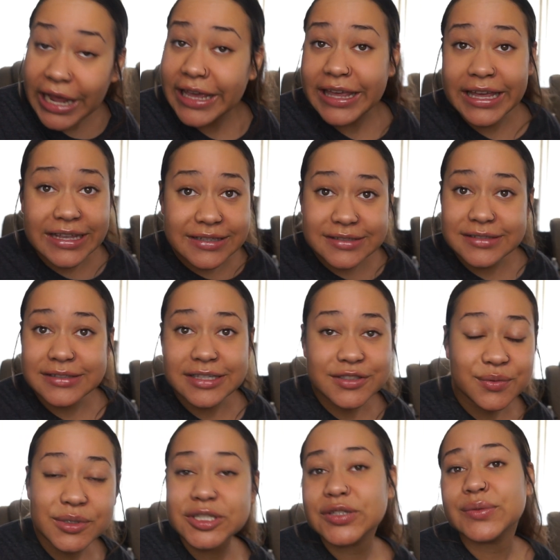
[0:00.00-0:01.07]
I guess that's
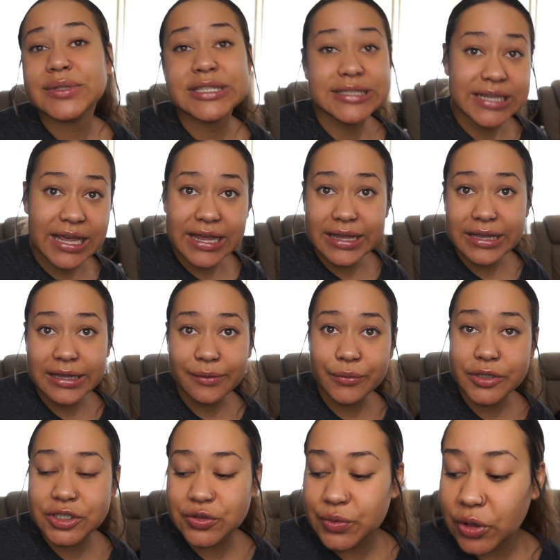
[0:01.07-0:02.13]
what you would say,
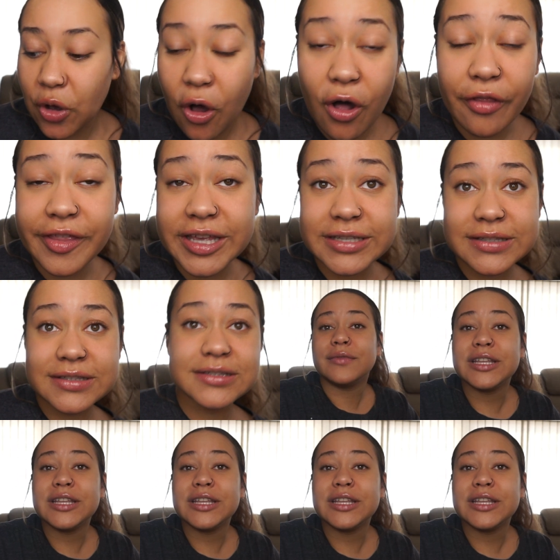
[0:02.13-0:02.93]
what you would call this.